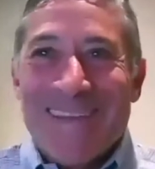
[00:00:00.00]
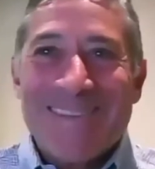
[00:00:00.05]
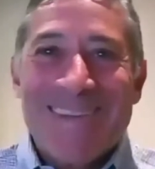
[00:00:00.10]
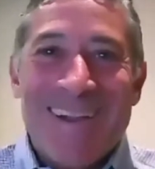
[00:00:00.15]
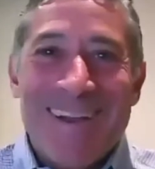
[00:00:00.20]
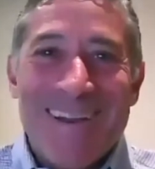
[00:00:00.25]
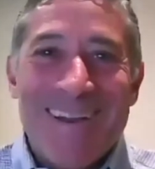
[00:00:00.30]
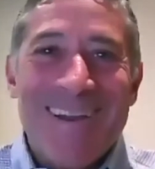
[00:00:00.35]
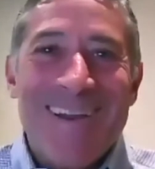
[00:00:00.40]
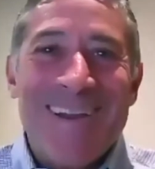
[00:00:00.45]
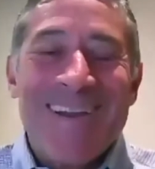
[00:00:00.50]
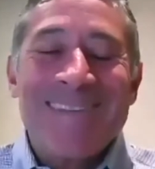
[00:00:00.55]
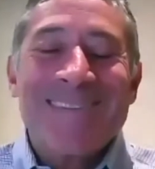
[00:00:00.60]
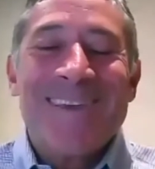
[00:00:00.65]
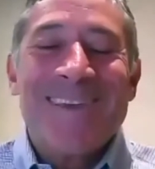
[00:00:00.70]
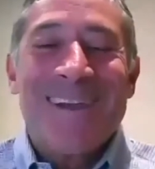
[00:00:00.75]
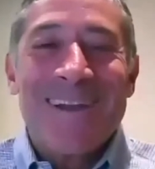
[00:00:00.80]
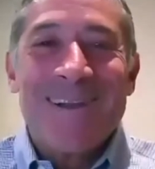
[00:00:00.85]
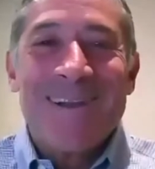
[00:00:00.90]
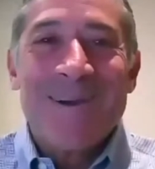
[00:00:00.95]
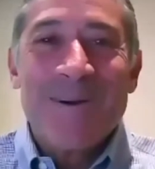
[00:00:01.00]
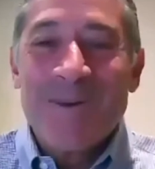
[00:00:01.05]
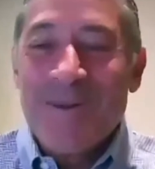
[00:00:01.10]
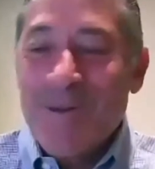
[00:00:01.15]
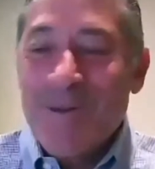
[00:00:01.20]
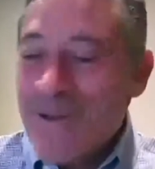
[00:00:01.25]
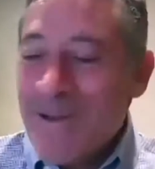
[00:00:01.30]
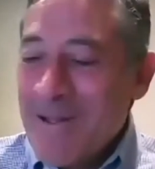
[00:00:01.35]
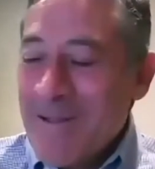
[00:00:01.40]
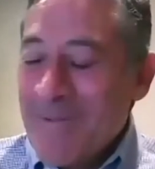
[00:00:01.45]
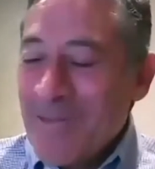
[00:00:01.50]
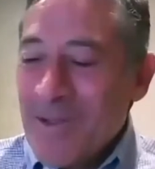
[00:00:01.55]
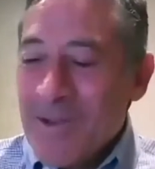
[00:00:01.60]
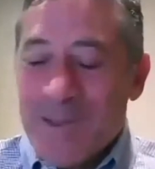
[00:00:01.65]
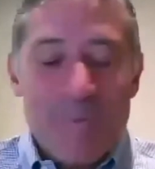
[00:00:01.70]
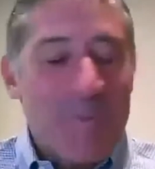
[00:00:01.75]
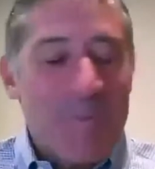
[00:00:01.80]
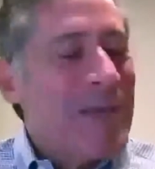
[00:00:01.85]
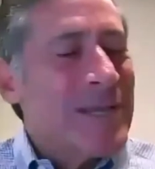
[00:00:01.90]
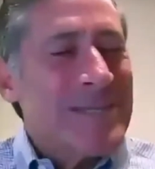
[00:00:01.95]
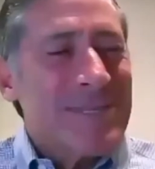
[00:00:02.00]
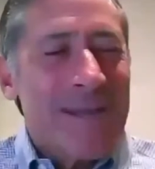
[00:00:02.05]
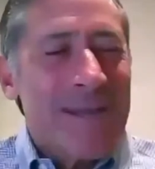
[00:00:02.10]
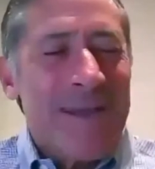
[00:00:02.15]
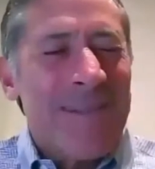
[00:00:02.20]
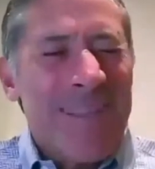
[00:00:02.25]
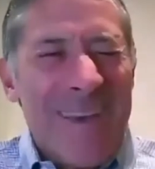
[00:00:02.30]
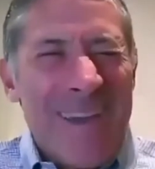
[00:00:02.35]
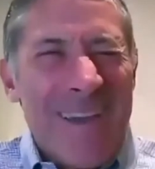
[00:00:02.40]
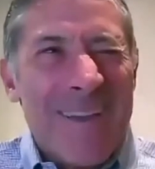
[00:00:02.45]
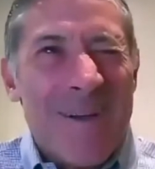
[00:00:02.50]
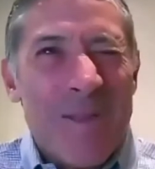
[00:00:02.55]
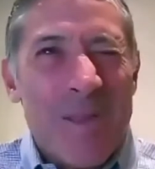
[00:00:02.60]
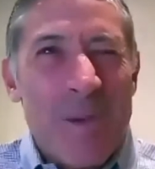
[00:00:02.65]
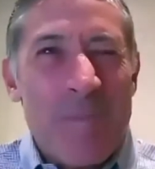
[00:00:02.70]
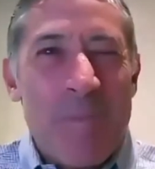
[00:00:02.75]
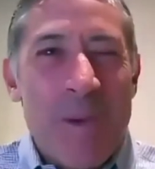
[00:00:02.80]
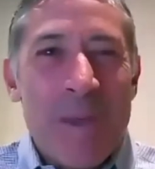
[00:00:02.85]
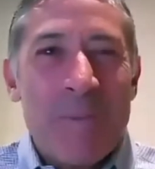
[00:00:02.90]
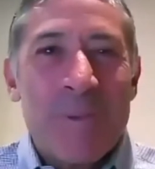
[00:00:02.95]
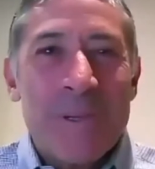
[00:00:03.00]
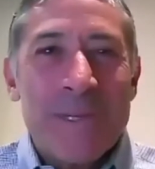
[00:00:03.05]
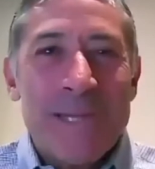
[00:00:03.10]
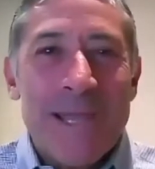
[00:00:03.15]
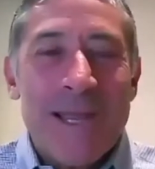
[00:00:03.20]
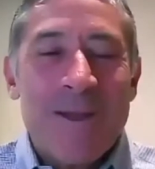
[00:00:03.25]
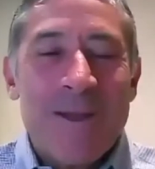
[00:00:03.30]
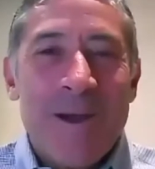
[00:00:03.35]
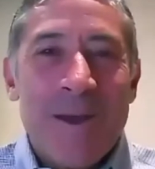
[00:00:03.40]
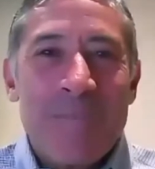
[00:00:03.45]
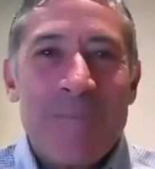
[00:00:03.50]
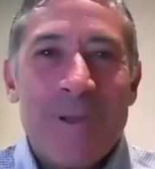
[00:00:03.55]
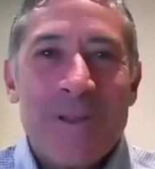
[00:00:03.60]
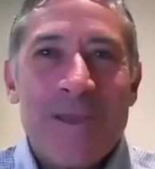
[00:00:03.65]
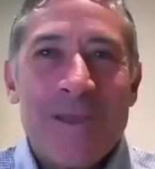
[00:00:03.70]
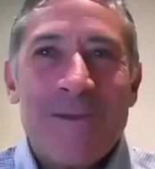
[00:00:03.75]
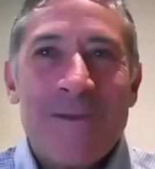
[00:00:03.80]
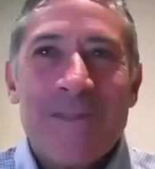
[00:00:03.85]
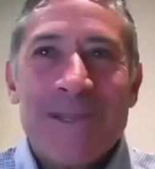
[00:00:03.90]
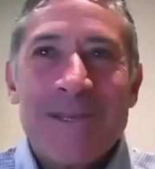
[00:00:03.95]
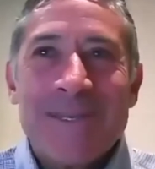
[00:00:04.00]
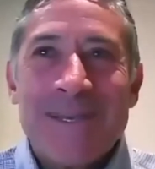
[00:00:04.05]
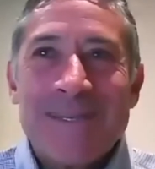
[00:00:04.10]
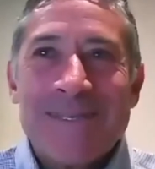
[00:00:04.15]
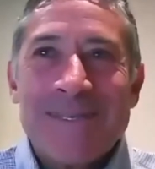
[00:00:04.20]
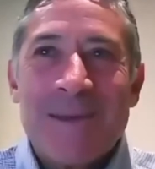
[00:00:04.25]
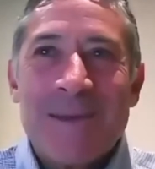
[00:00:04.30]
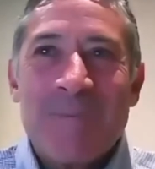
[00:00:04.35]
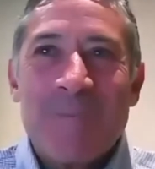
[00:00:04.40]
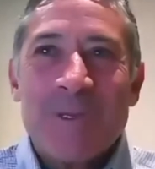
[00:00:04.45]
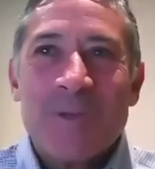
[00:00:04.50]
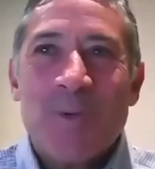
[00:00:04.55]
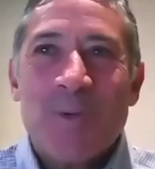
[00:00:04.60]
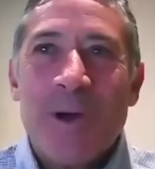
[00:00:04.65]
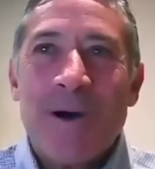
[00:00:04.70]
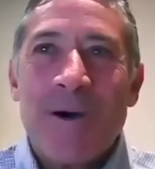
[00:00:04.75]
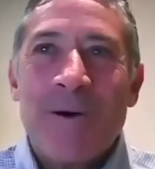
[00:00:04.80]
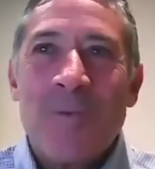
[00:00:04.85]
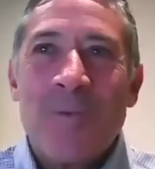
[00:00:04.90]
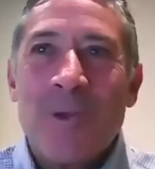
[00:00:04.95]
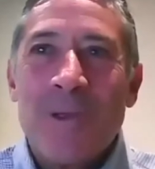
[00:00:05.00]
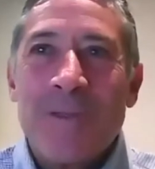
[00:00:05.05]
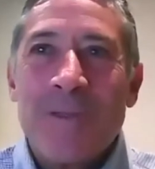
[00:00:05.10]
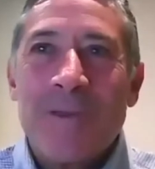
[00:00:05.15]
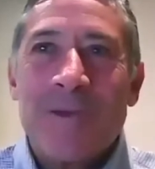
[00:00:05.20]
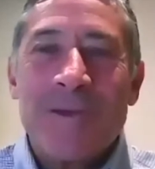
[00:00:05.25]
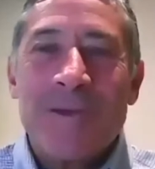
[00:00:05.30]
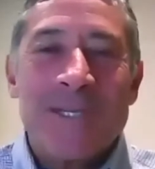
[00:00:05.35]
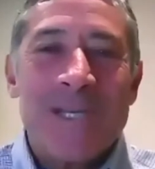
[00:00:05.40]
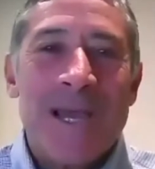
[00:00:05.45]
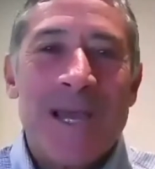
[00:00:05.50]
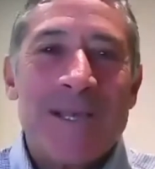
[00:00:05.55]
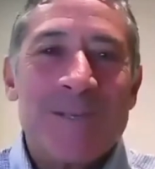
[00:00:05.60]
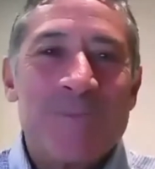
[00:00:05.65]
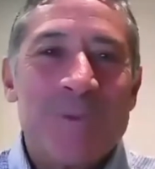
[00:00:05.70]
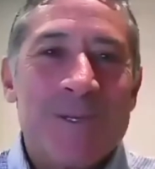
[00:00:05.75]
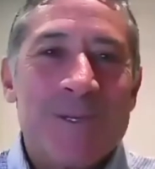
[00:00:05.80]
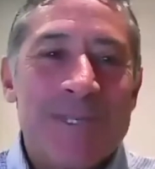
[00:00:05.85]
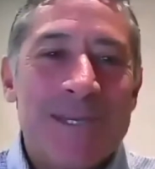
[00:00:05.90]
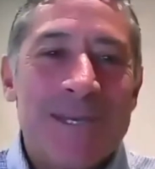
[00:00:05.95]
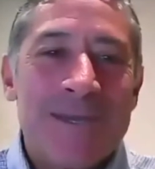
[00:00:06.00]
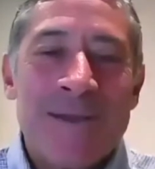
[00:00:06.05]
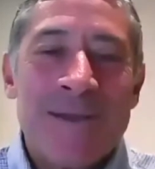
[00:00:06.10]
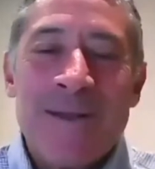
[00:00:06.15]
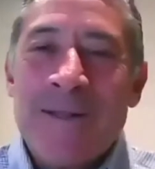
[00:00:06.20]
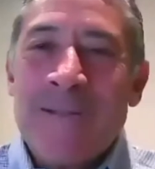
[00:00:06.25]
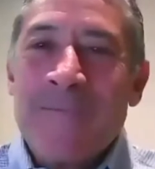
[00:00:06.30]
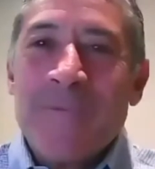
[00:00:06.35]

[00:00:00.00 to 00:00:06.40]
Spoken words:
it's kind of nice. And I know there's a place in LA called the Baked Potato, I believe, that does them as well. Really good jazz music.